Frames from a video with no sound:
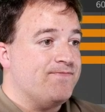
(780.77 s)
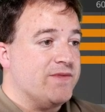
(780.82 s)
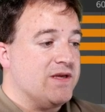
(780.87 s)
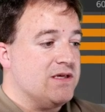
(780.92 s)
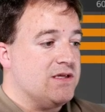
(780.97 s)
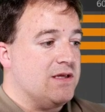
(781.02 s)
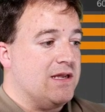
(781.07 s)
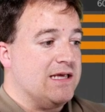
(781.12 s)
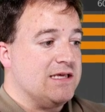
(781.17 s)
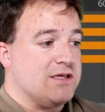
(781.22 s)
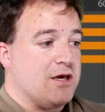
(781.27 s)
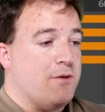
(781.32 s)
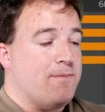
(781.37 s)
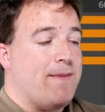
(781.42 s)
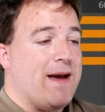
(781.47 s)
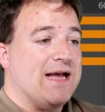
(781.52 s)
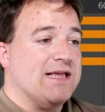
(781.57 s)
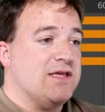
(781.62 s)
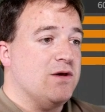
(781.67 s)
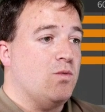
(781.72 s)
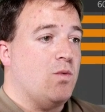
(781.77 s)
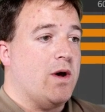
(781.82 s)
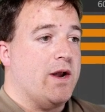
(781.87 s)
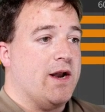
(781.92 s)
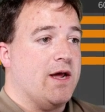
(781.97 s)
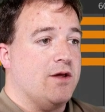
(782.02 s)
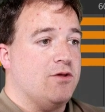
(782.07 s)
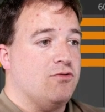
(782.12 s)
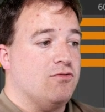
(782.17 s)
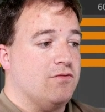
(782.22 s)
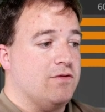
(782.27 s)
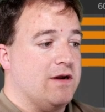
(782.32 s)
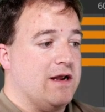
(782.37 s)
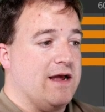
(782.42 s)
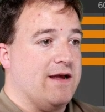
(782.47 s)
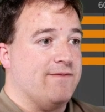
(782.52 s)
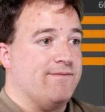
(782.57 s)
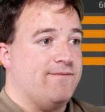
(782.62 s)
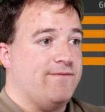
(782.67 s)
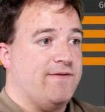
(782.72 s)
So let's go back to
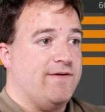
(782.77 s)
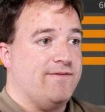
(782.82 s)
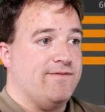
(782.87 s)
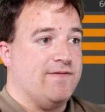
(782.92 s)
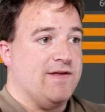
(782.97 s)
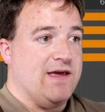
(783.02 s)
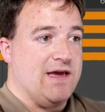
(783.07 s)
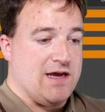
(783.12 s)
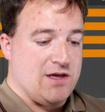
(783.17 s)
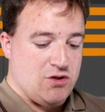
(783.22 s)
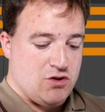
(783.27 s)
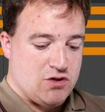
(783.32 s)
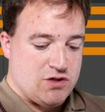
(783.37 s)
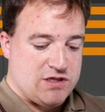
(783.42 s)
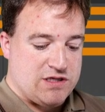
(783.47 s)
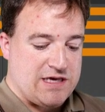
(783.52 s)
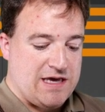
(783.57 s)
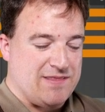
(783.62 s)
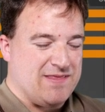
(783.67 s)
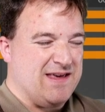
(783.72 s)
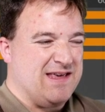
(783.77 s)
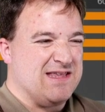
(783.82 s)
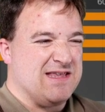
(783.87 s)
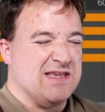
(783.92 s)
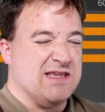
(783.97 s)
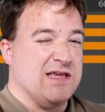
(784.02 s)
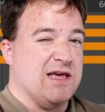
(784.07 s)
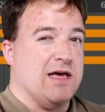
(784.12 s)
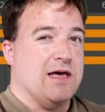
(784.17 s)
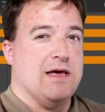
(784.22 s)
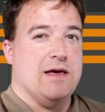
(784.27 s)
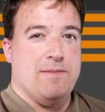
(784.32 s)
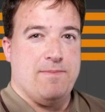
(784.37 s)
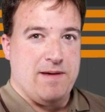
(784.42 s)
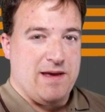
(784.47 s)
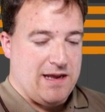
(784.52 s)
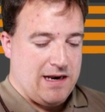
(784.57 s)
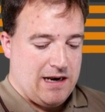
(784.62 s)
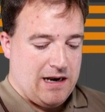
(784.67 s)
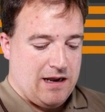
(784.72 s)
150 and just set these as a
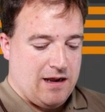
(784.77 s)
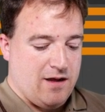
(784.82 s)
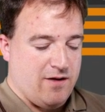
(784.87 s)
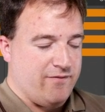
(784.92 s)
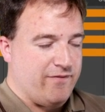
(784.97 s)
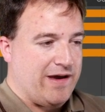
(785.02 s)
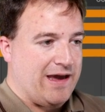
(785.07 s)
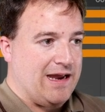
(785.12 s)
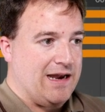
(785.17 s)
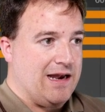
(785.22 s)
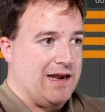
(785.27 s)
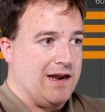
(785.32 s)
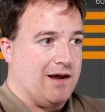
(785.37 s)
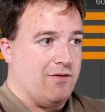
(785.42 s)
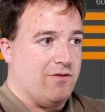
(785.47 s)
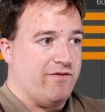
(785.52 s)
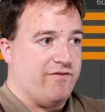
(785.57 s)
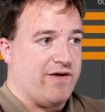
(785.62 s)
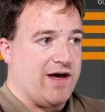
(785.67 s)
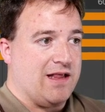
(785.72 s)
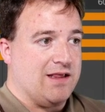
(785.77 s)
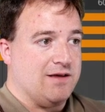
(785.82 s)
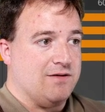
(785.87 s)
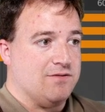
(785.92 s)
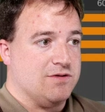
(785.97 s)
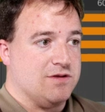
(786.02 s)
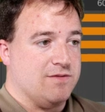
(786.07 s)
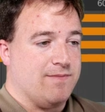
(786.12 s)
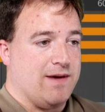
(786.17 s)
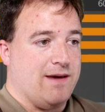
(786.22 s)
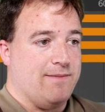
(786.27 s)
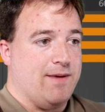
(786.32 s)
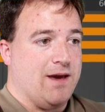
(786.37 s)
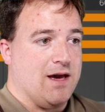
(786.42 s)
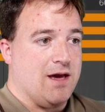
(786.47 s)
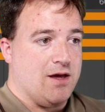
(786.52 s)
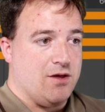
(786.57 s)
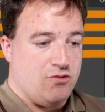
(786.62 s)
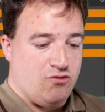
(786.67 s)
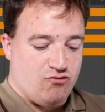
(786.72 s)
bit of a lower value, so maybe
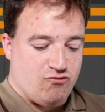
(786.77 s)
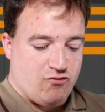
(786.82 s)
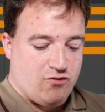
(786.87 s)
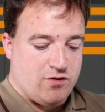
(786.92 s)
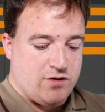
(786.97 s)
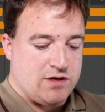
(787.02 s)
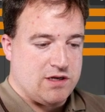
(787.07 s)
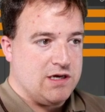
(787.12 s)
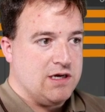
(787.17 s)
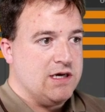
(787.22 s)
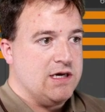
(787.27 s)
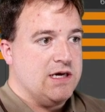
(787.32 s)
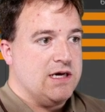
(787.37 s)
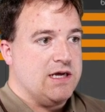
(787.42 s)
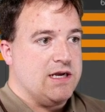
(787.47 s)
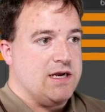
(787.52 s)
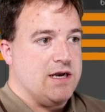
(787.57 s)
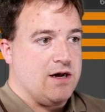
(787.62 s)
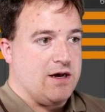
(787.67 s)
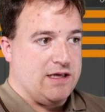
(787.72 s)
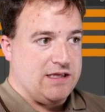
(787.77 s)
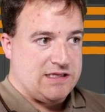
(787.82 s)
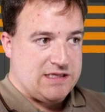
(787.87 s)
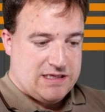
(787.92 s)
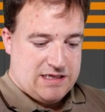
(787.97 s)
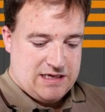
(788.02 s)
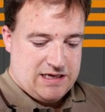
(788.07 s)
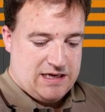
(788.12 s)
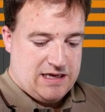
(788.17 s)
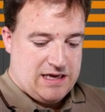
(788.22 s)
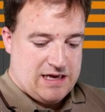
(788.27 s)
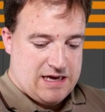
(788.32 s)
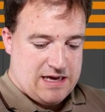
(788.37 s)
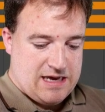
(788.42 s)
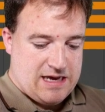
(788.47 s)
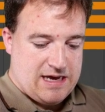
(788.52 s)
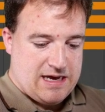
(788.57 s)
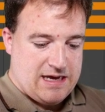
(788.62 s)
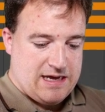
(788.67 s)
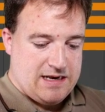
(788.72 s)
100, 90
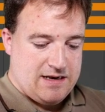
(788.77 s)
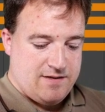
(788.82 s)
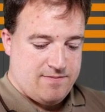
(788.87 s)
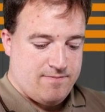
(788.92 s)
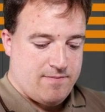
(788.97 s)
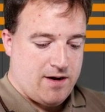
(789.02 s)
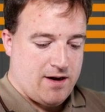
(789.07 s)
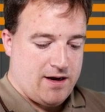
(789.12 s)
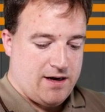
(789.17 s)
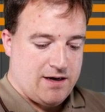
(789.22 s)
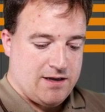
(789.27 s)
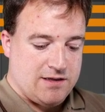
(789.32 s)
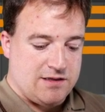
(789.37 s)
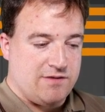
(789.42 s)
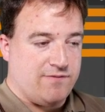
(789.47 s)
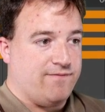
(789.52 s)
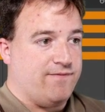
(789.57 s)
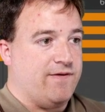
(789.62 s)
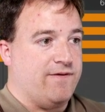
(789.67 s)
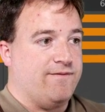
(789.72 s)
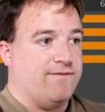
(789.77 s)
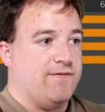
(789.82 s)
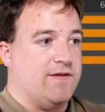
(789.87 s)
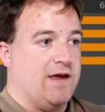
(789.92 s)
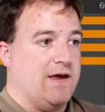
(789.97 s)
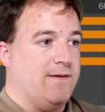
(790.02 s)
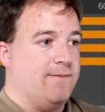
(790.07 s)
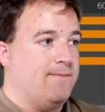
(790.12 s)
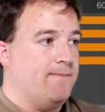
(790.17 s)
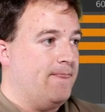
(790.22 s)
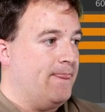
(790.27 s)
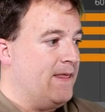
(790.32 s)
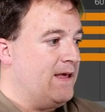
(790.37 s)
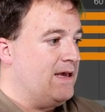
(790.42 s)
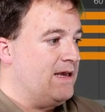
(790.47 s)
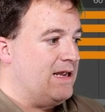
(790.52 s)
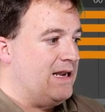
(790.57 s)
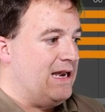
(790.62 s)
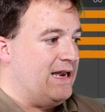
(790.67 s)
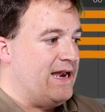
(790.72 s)
and minus 50.
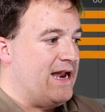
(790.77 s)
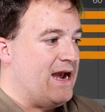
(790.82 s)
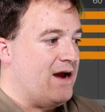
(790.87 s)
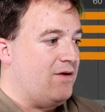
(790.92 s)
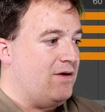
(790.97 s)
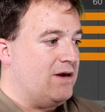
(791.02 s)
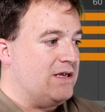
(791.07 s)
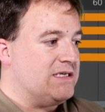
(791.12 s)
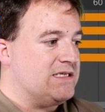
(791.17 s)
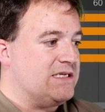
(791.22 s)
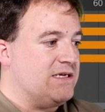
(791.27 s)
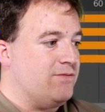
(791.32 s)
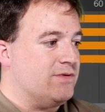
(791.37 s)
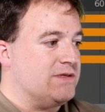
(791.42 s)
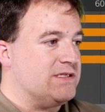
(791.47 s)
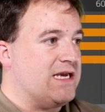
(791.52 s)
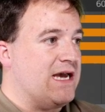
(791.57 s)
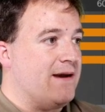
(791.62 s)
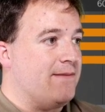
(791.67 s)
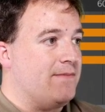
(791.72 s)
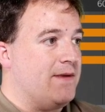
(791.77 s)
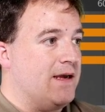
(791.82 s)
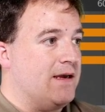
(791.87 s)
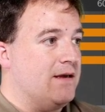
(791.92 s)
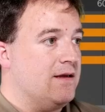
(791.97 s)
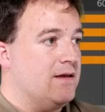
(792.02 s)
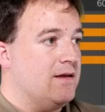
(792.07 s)
Now let's see what's happening.